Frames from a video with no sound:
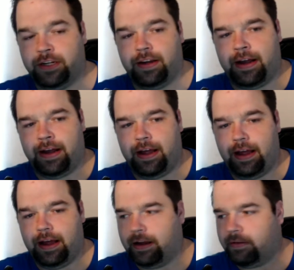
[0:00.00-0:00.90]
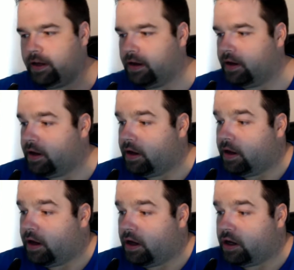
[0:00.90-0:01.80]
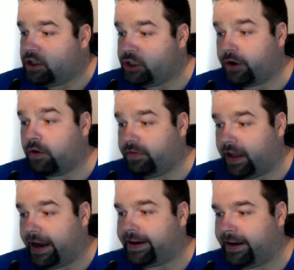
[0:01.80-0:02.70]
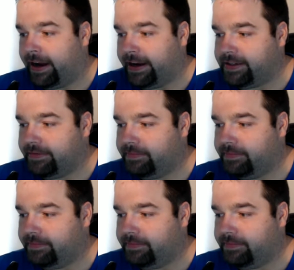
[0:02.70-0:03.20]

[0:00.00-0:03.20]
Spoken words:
aha, to go fly a kite.